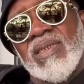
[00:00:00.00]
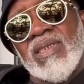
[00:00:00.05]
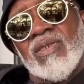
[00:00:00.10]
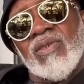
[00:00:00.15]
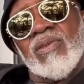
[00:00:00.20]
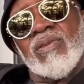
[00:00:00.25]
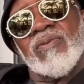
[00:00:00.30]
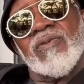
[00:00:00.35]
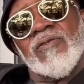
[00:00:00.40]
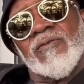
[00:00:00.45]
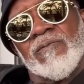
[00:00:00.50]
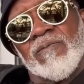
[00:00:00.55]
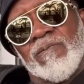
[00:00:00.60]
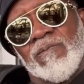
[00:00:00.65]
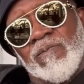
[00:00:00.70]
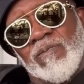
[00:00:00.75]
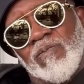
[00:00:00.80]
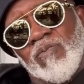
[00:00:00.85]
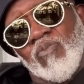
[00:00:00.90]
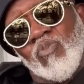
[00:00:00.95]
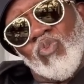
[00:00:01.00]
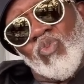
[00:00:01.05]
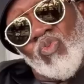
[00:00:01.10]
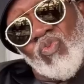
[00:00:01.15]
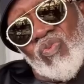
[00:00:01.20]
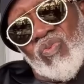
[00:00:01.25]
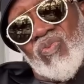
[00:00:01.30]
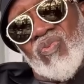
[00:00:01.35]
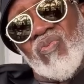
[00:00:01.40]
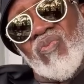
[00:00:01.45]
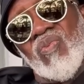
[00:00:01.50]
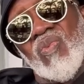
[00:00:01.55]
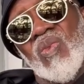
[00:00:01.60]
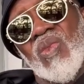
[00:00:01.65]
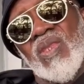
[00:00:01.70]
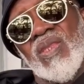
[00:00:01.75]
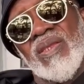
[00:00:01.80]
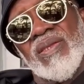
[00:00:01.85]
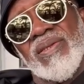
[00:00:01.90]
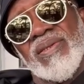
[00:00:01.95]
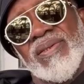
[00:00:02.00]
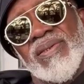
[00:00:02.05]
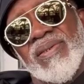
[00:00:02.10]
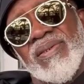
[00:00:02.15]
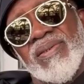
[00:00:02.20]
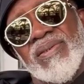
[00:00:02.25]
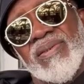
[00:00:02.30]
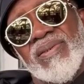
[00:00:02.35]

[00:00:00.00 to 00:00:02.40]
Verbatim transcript: So now, mm. if uh, if you know,